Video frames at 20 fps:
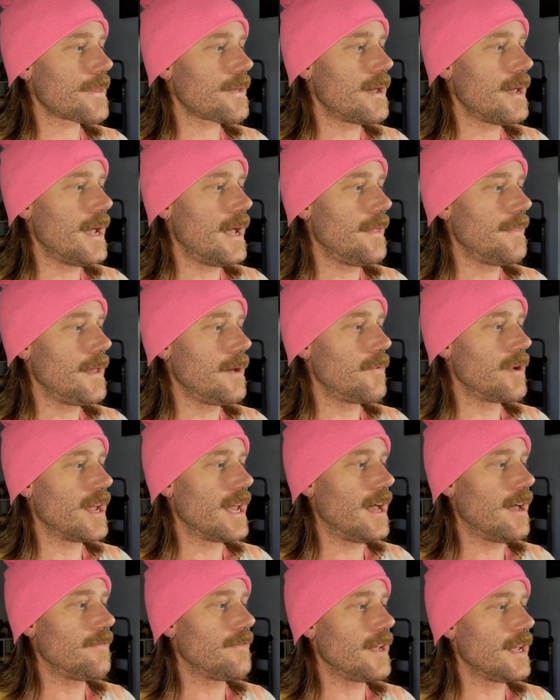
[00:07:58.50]
And then we
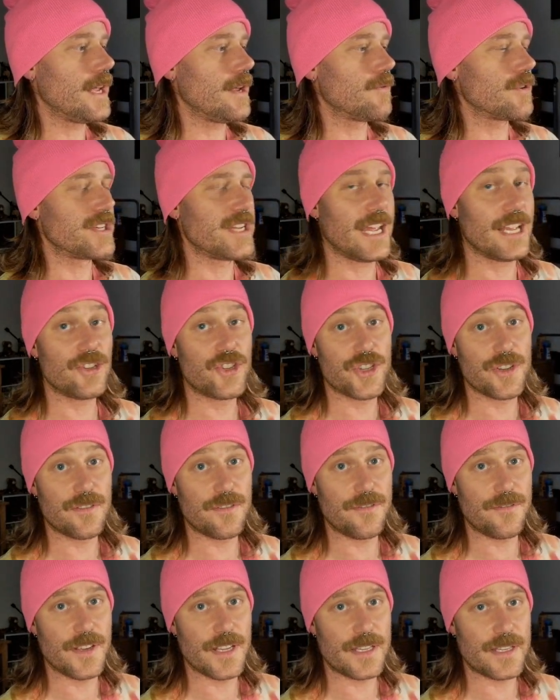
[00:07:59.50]
have a retention
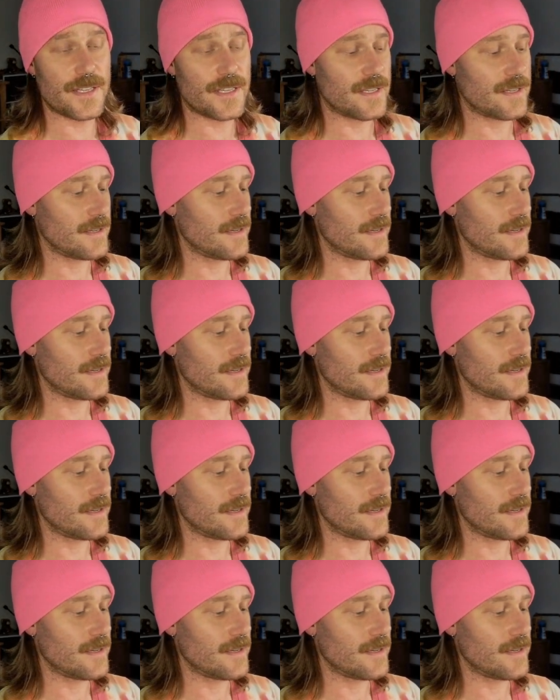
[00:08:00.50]
fit